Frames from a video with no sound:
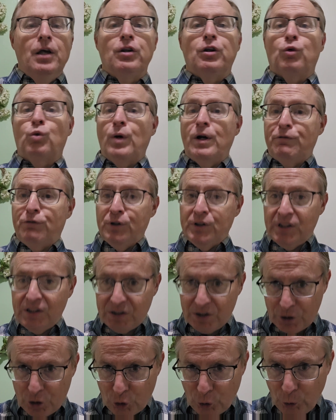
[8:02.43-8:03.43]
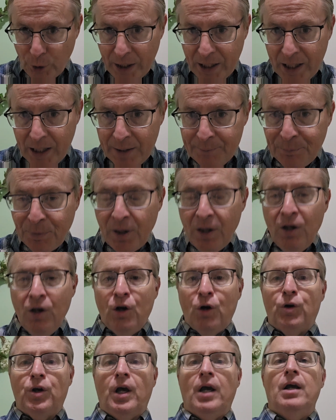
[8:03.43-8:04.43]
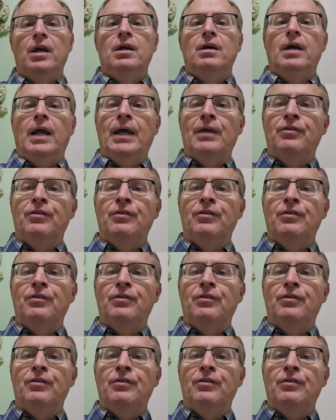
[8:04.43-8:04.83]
The references agree. Okay,